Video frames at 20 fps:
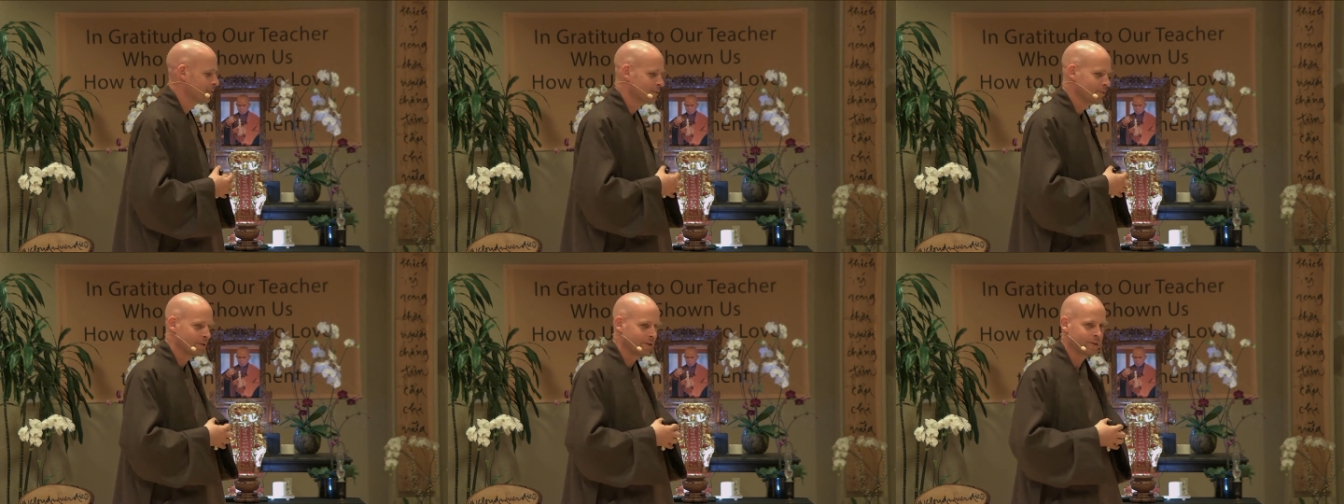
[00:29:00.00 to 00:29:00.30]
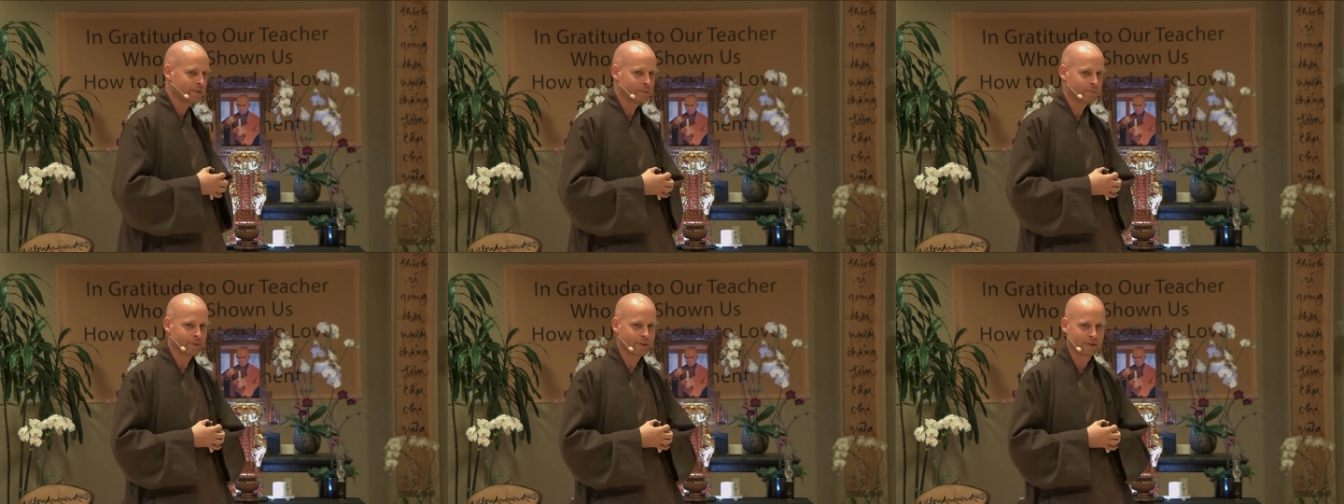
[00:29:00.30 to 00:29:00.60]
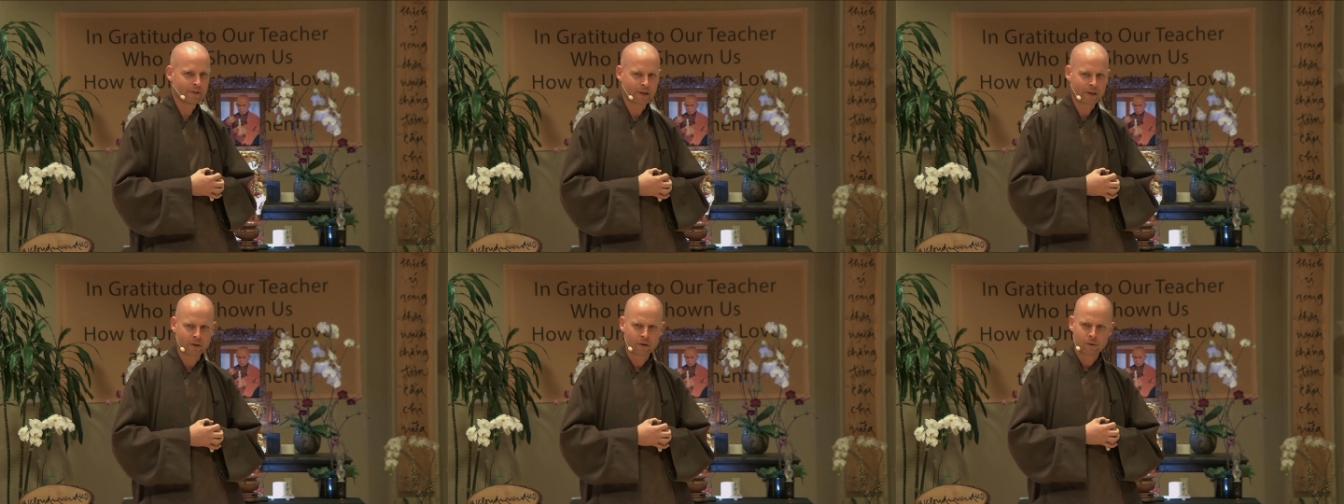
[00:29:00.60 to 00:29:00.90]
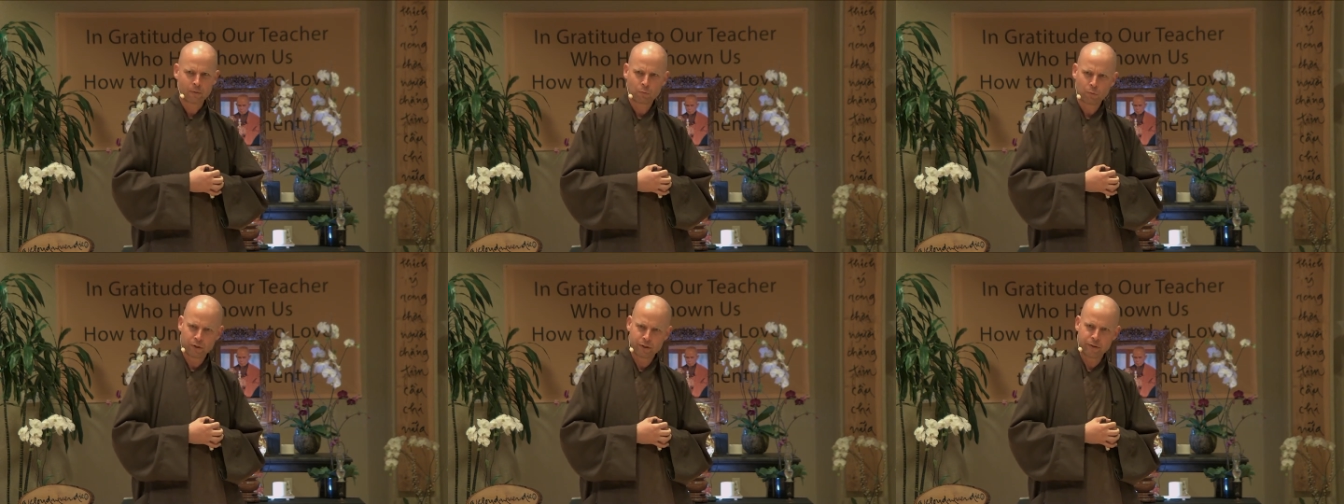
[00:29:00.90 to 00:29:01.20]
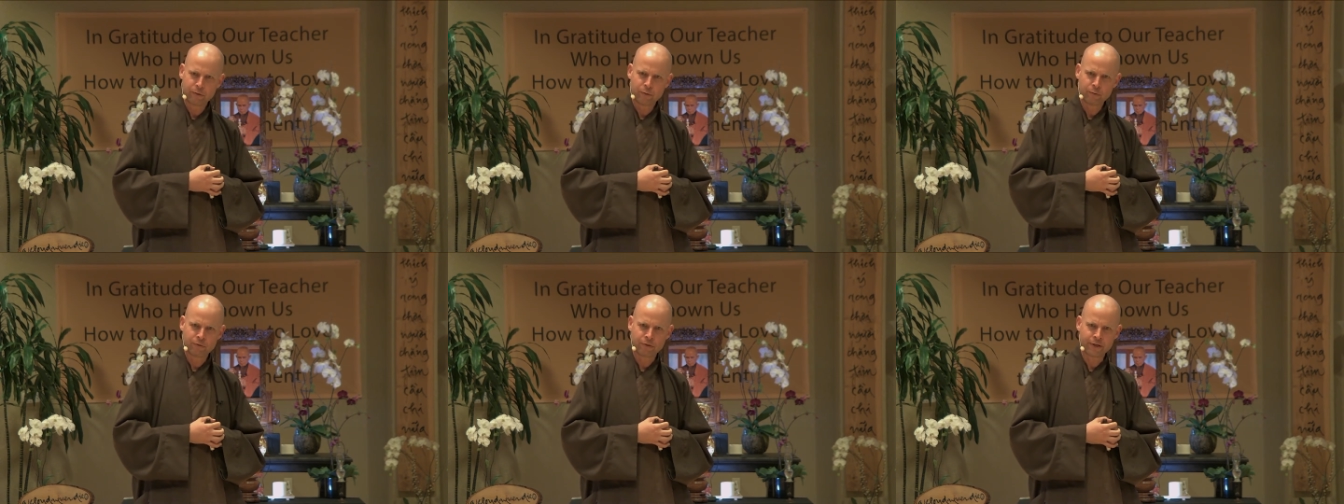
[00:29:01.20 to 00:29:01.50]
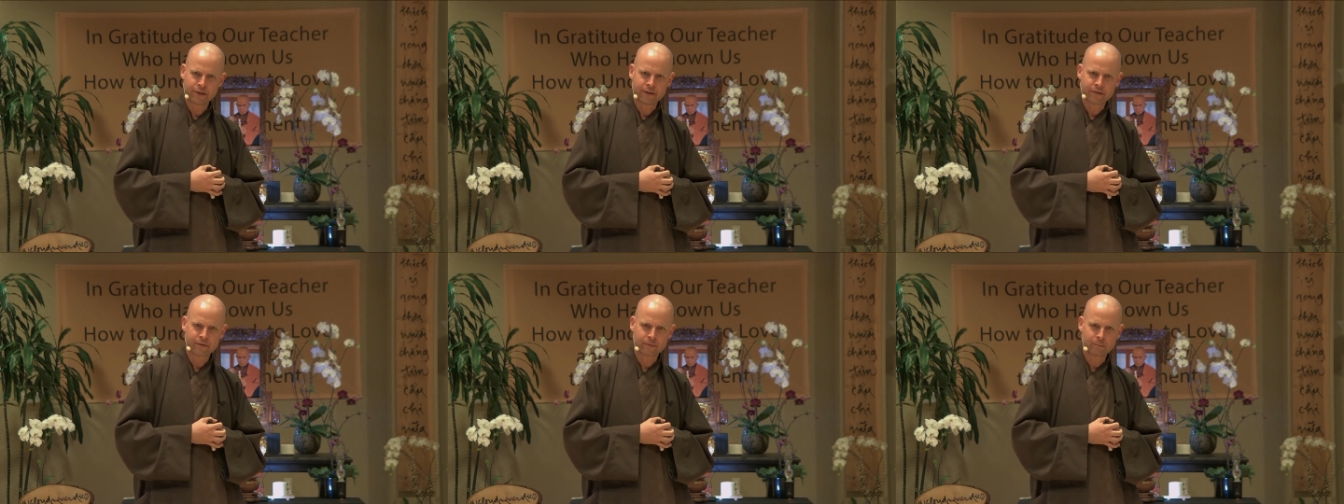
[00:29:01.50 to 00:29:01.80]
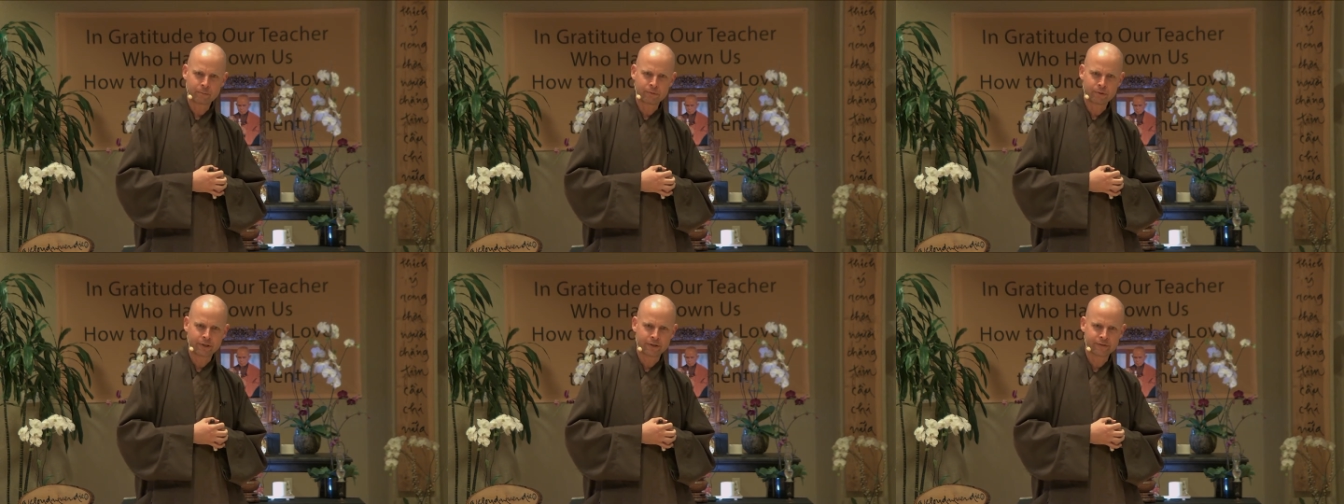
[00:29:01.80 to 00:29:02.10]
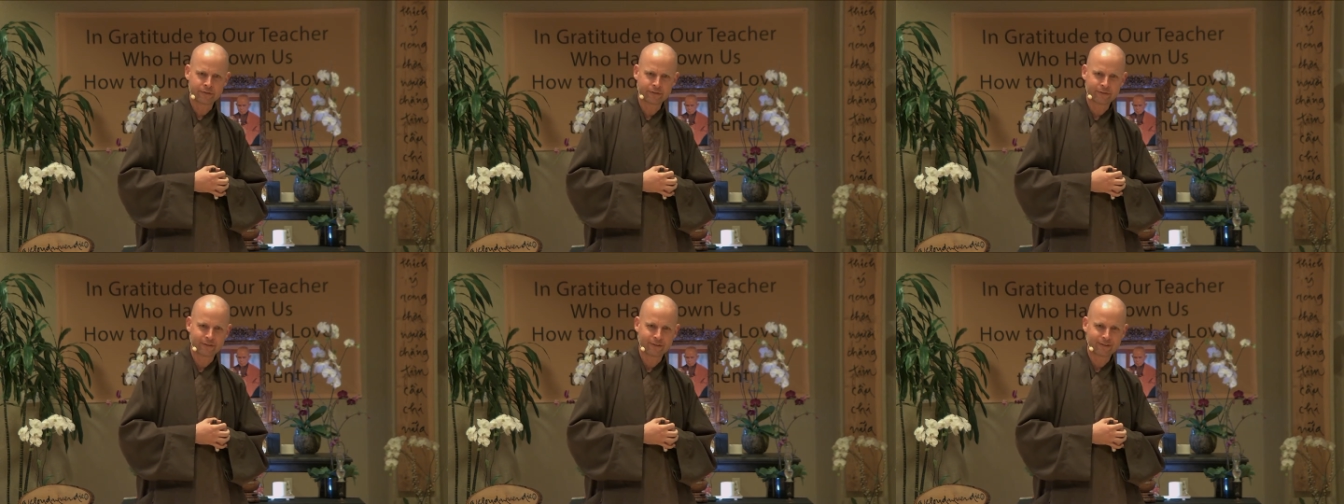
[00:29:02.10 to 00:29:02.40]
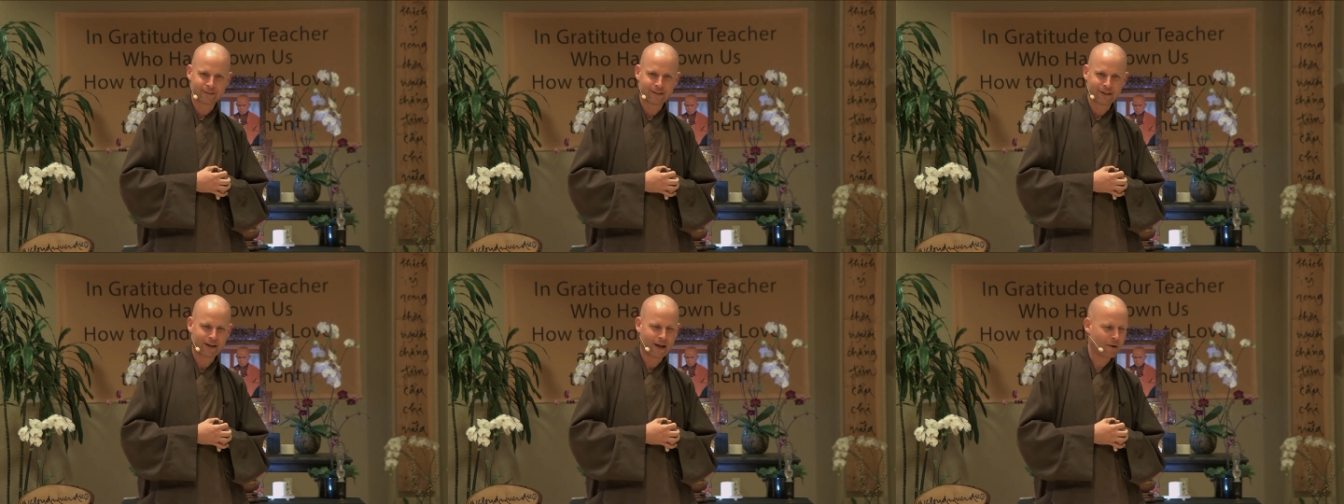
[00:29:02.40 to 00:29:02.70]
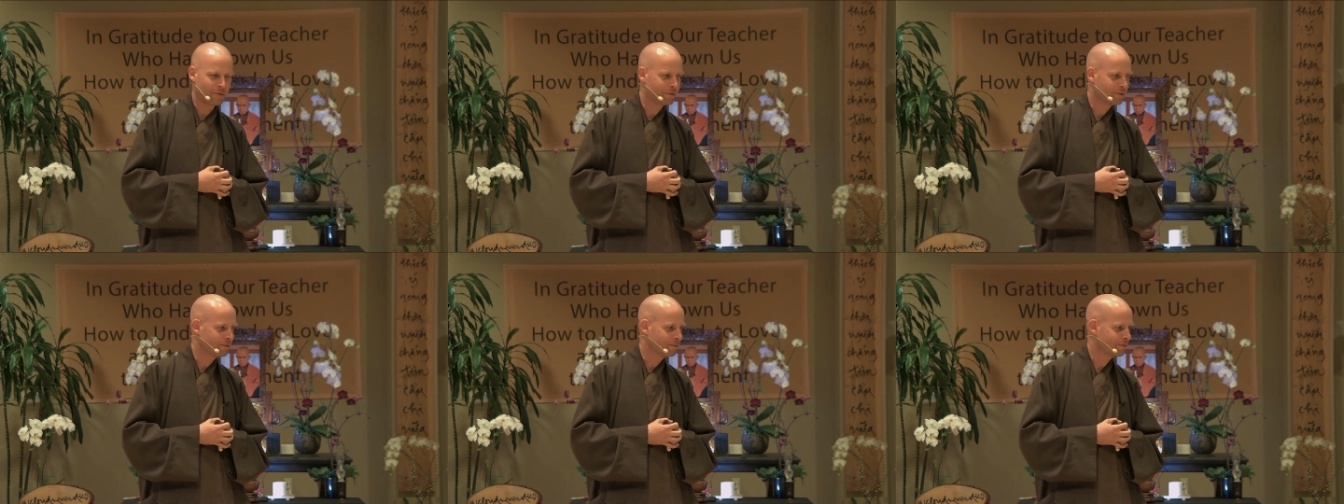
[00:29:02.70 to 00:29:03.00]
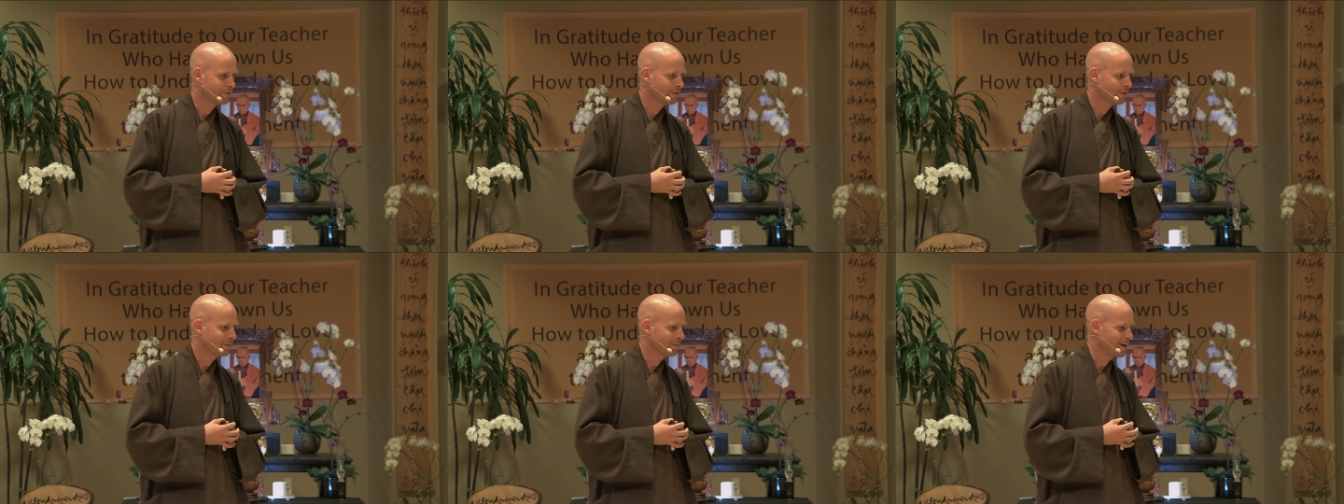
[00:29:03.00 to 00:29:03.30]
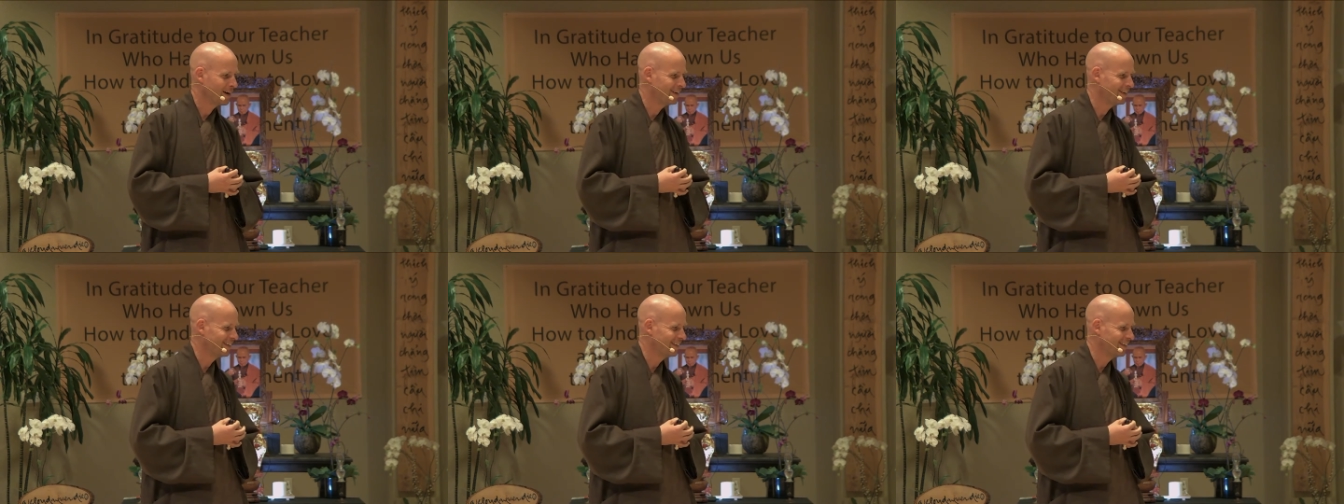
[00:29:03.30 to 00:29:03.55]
turning to me, he's like, what do you think as a Buddhist? Like, how do you feel about,